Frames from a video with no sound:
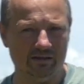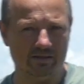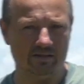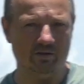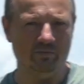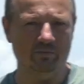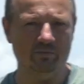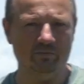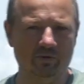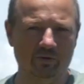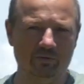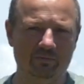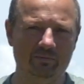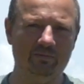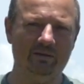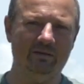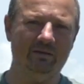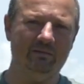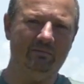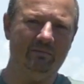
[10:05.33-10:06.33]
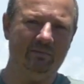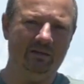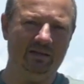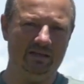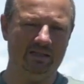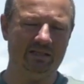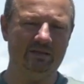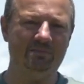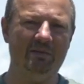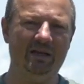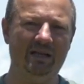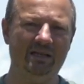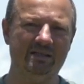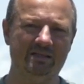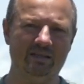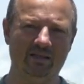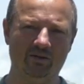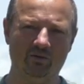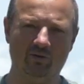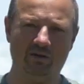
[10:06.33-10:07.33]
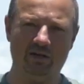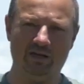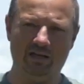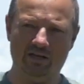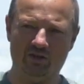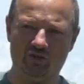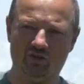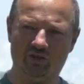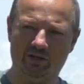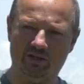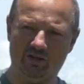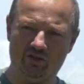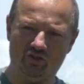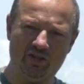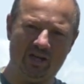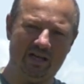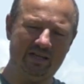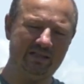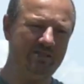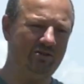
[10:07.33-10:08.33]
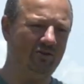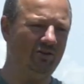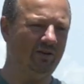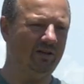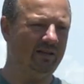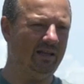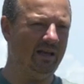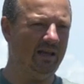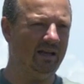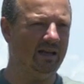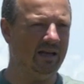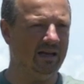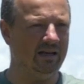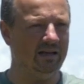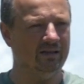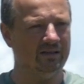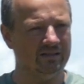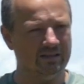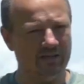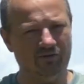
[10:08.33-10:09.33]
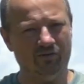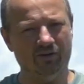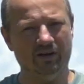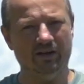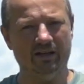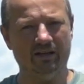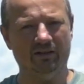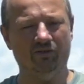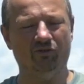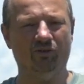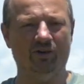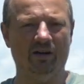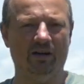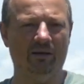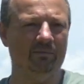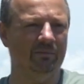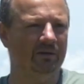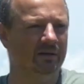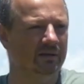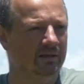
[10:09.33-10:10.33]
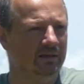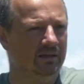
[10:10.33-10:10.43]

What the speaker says: So this means that you can actually adjust your attack angles and really trim